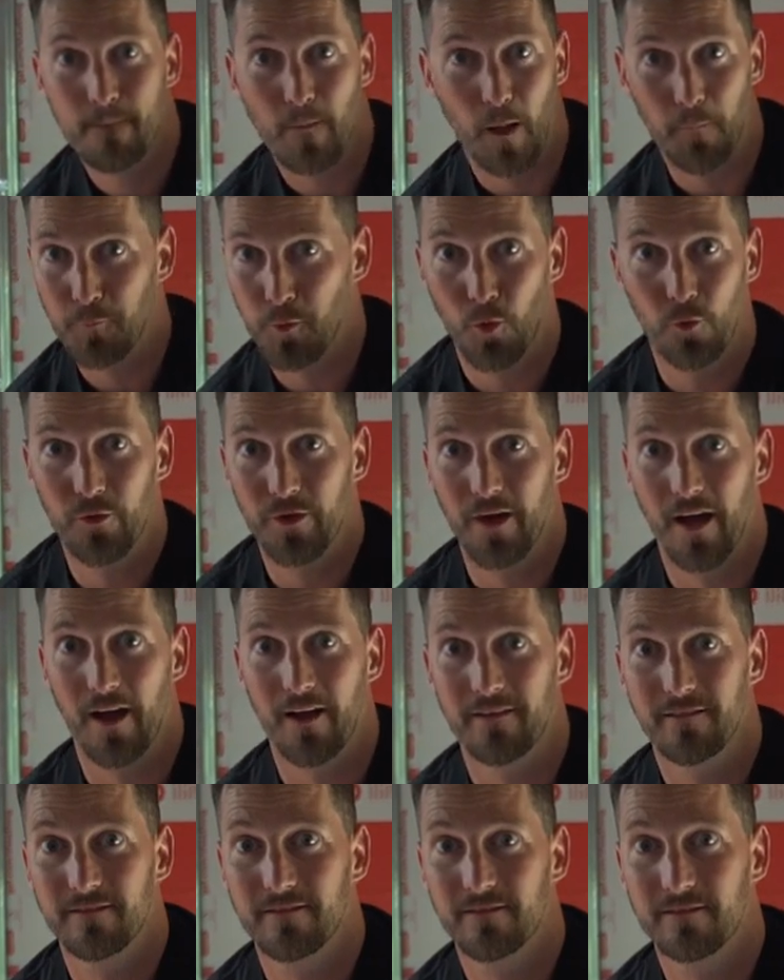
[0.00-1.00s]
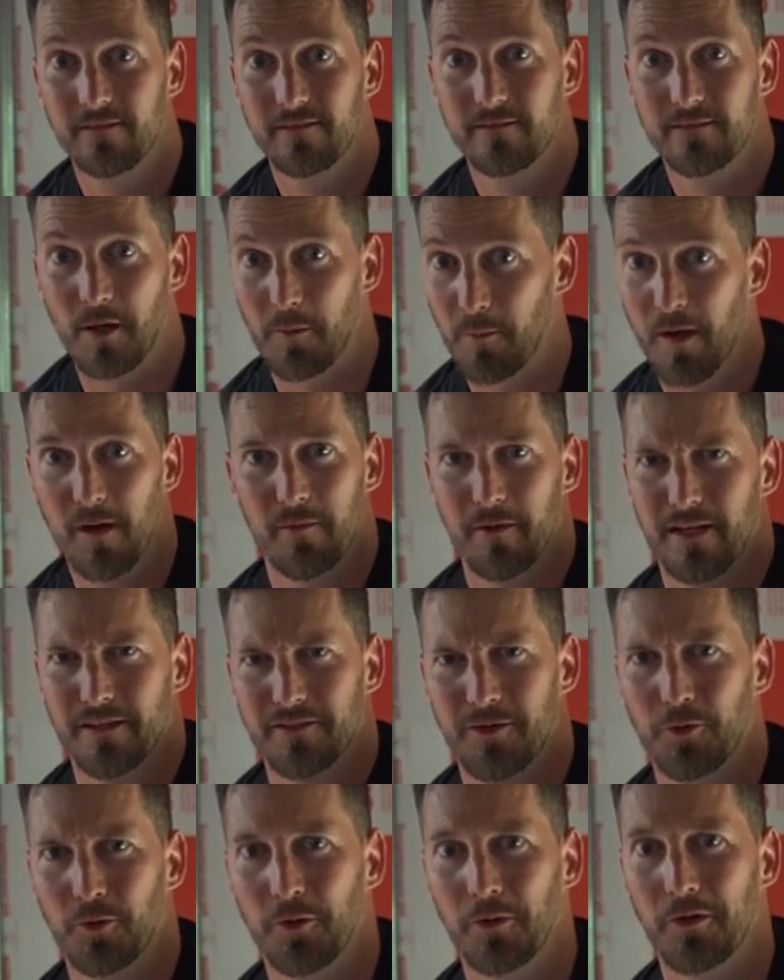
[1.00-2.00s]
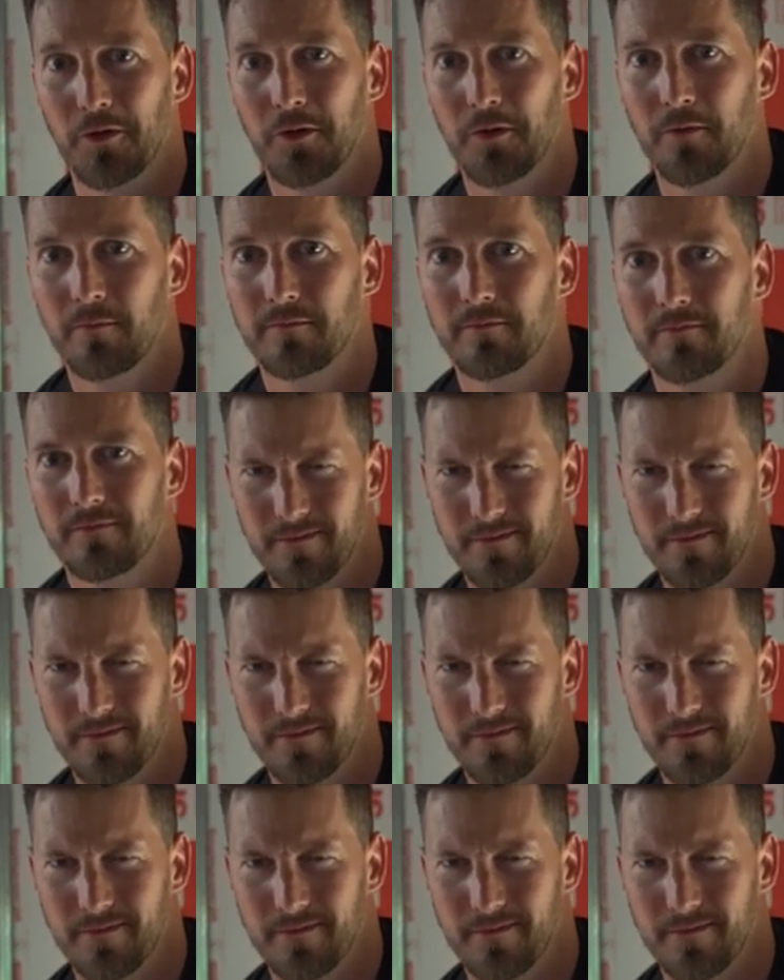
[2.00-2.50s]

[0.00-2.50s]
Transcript: I'm totally not. I'm not about to Hulu.